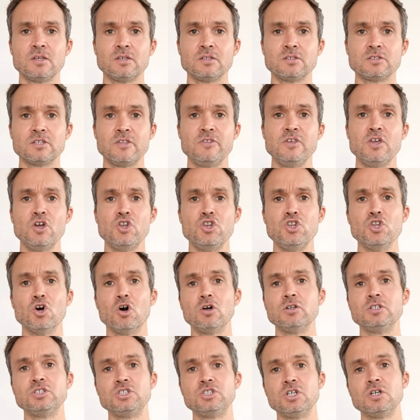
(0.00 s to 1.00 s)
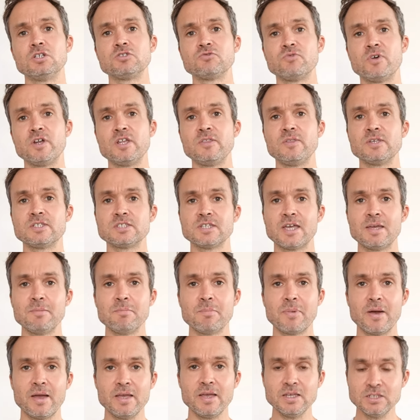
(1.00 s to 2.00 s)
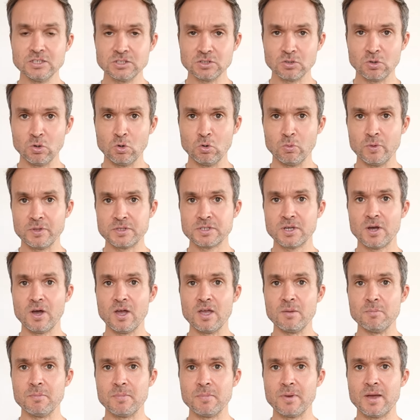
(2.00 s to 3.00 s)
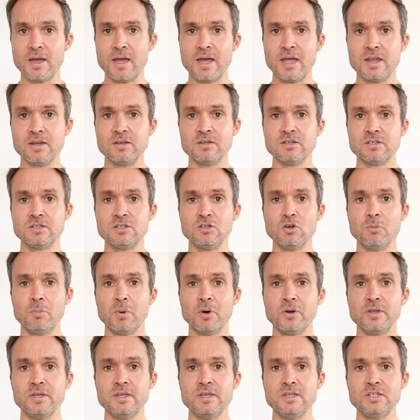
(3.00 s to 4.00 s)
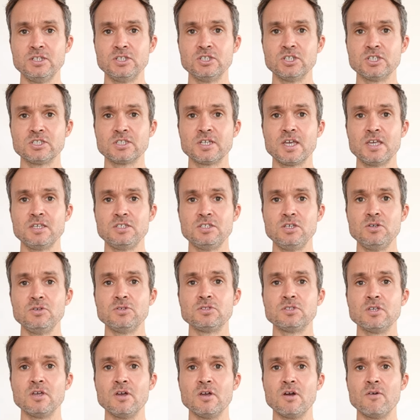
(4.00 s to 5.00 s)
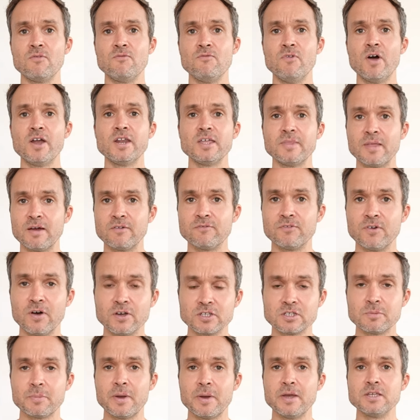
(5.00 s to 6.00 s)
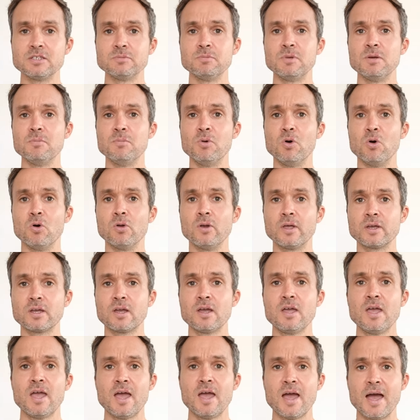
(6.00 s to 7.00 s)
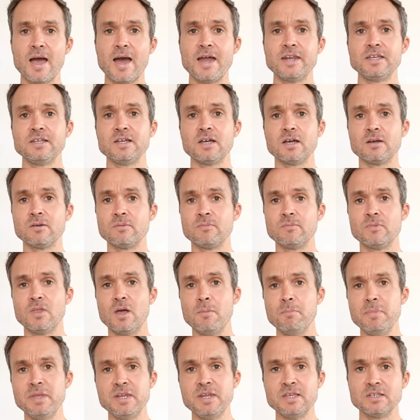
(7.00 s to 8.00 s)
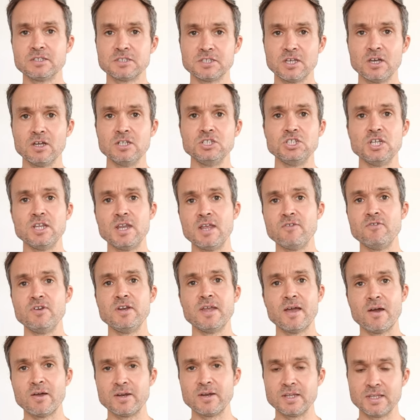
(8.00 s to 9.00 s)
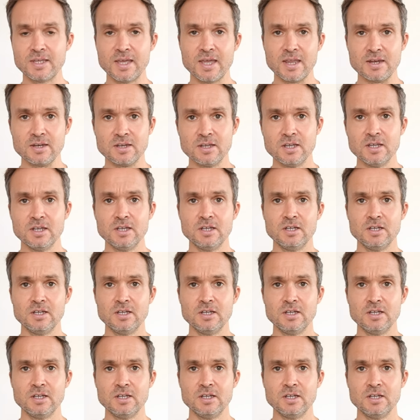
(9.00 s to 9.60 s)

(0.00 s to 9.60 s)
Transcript: so that you're not just running the same pace all the time, and your body just gets used to running that faster pace a bit more, like adding a minute surge in every now and again.